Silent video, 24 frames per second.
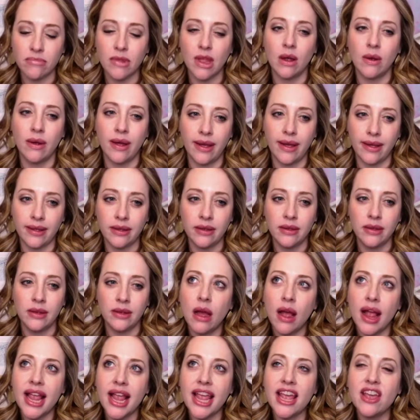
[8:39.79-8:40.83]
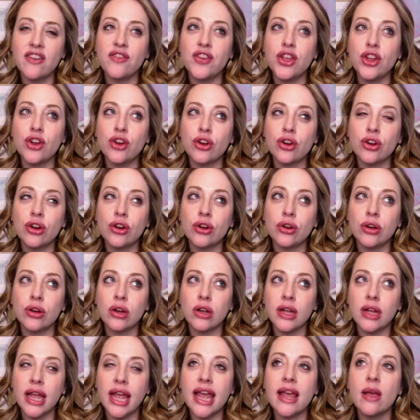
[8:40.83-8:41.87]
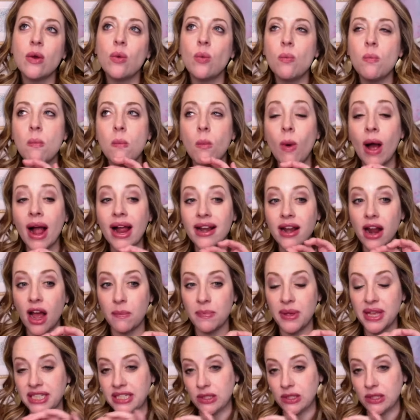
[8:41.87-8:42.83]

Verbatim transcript: okay. If you're it might not be?